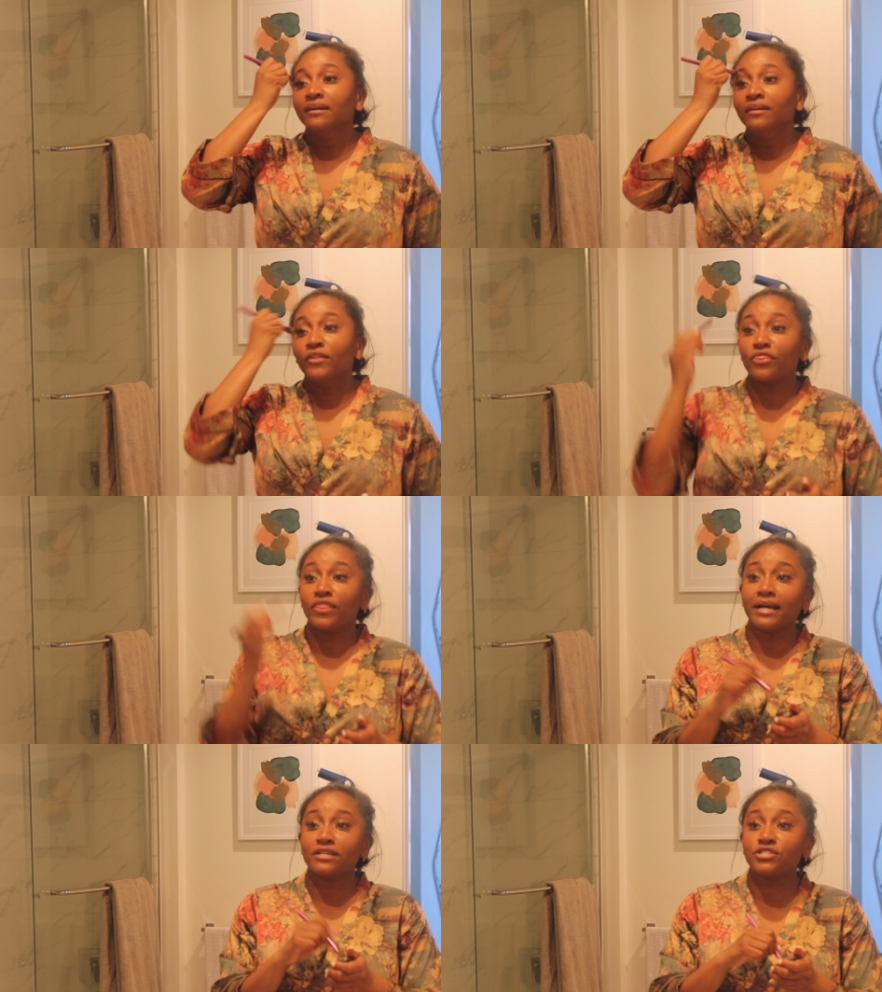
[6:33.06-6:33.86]
the
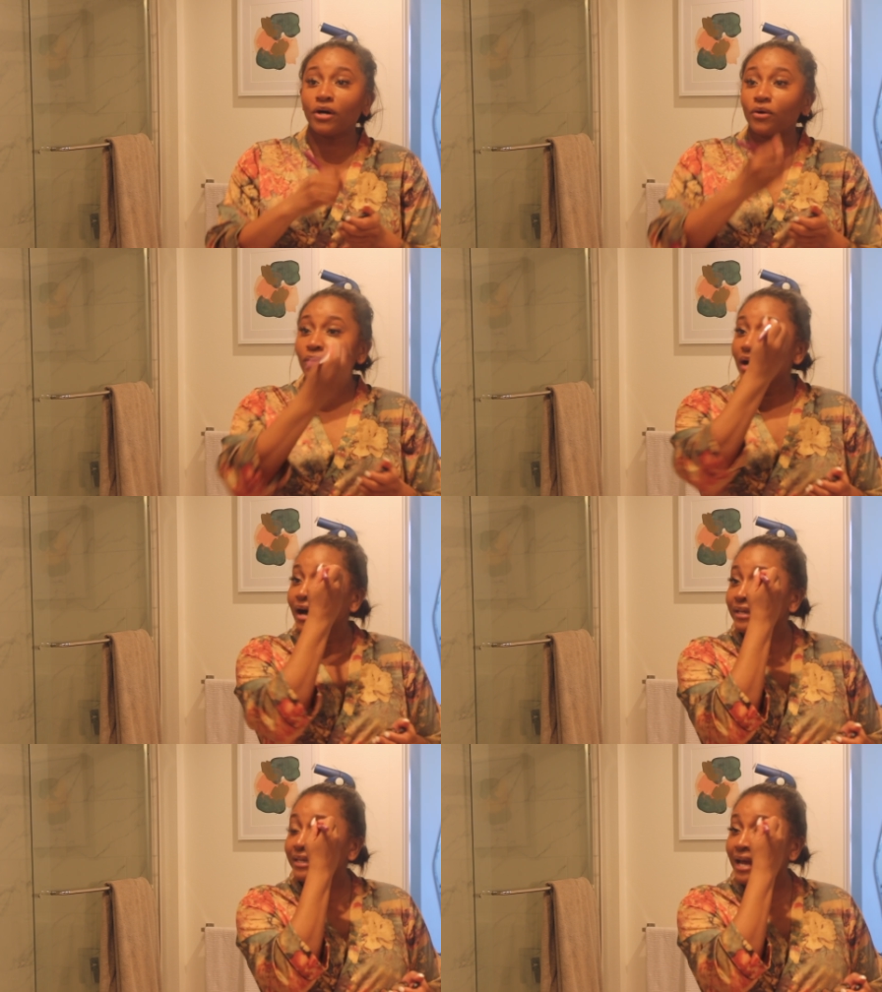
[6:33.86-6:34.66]
thing. So
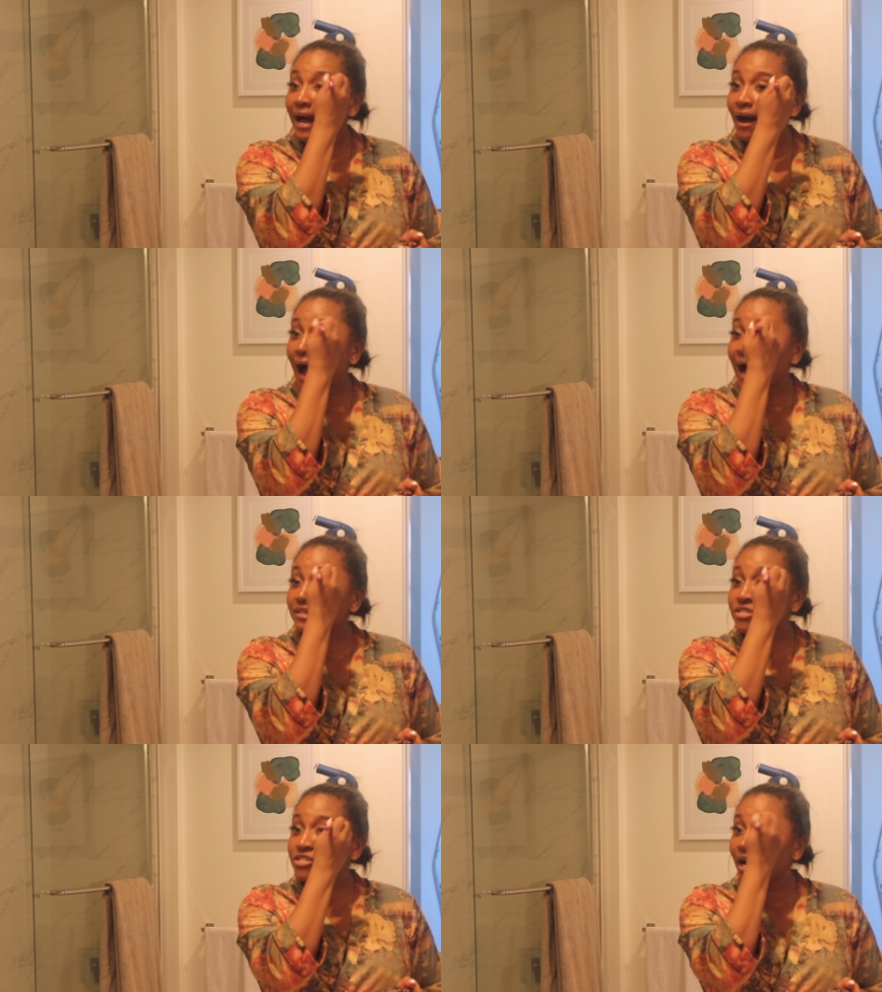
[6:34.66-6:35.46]
yeah, I
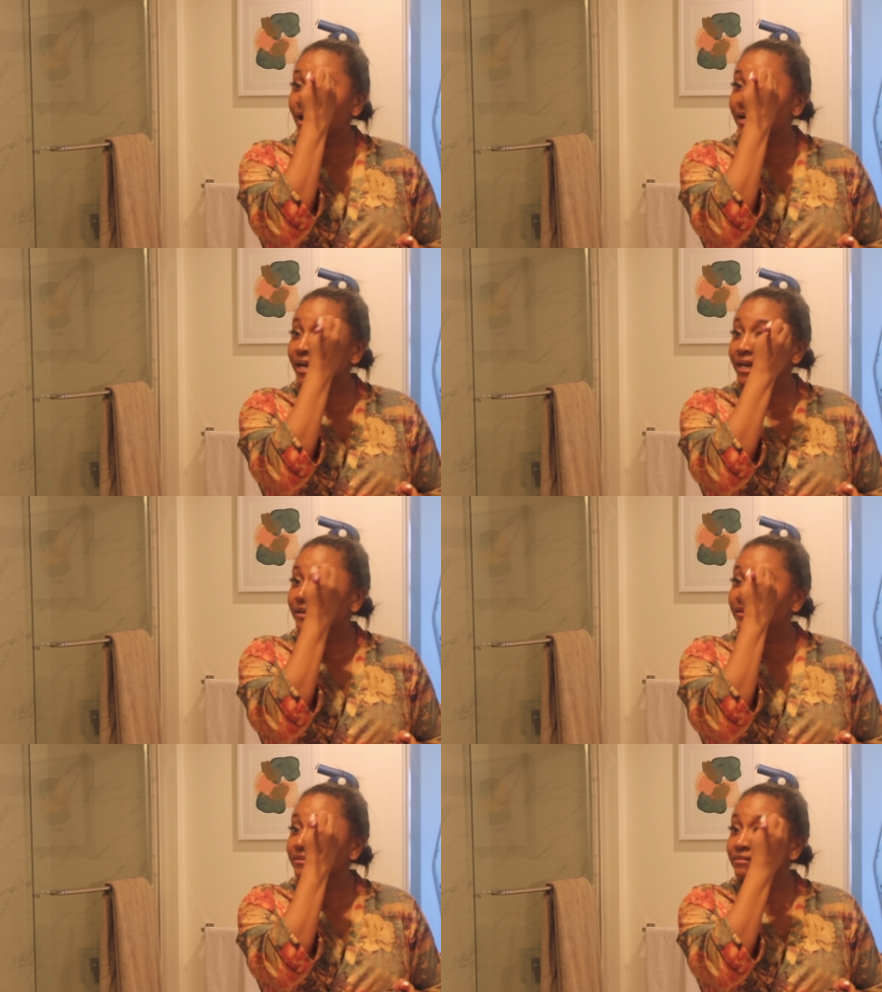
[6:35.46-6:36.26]

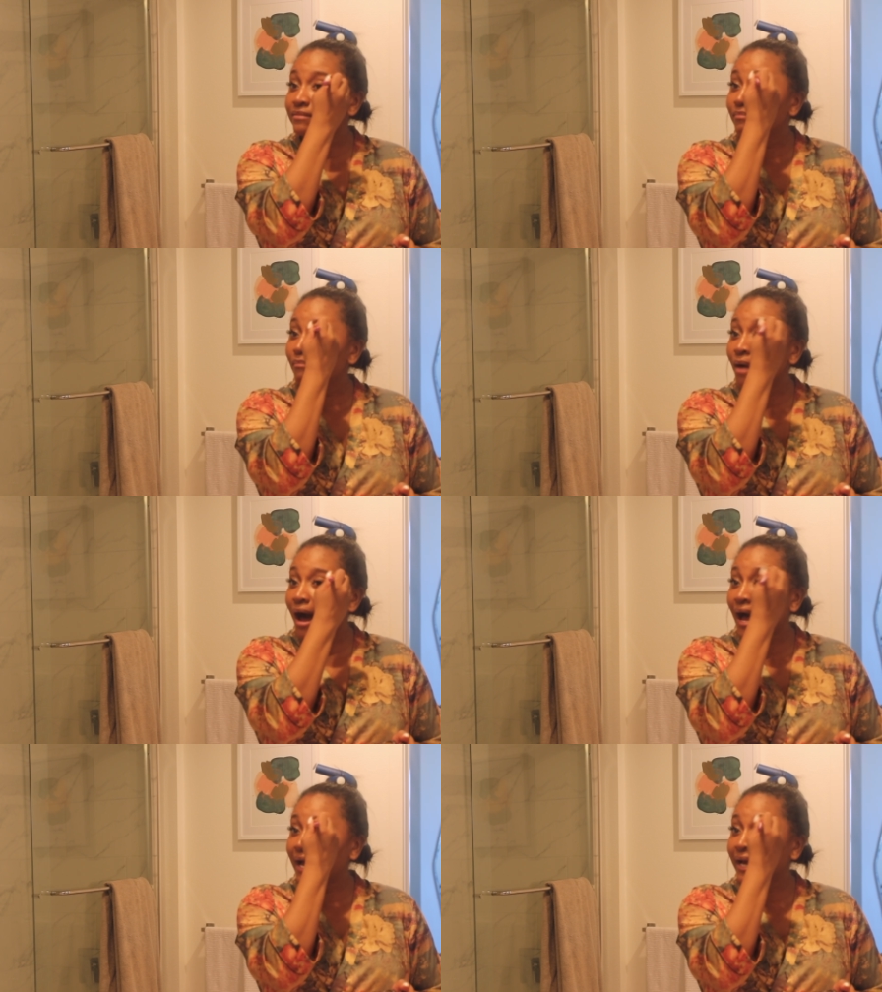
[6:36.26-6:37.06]
started
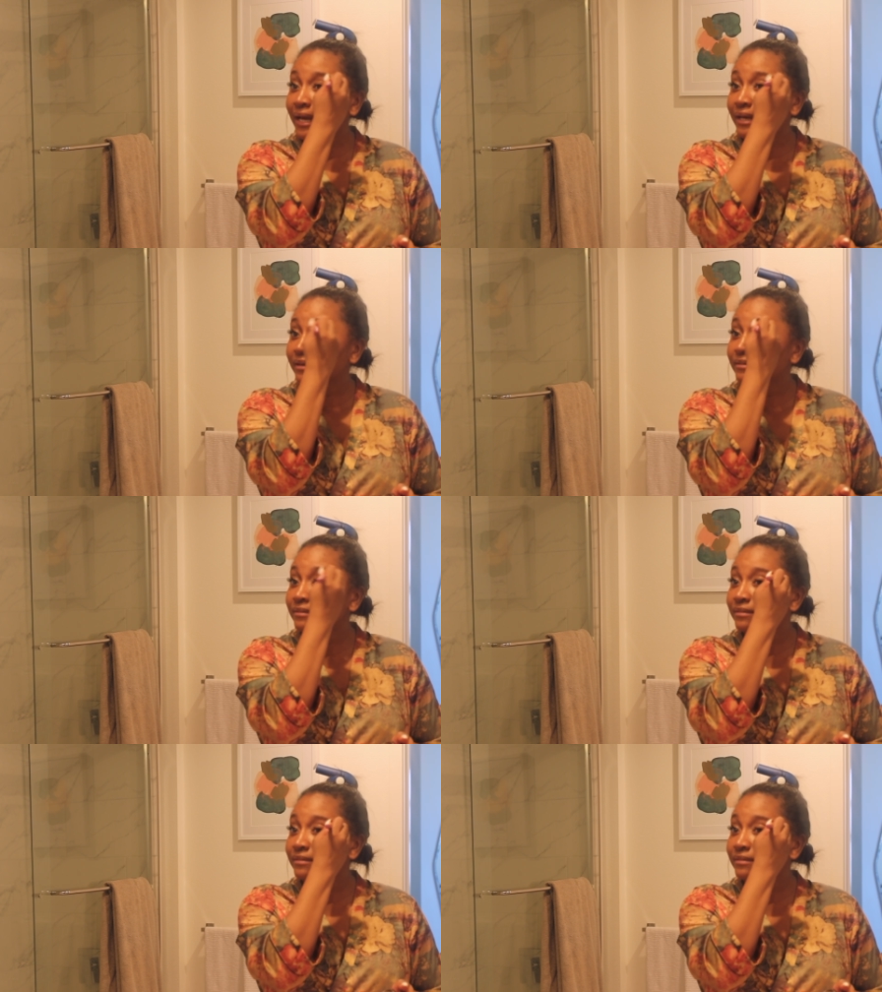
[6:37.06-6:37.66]
I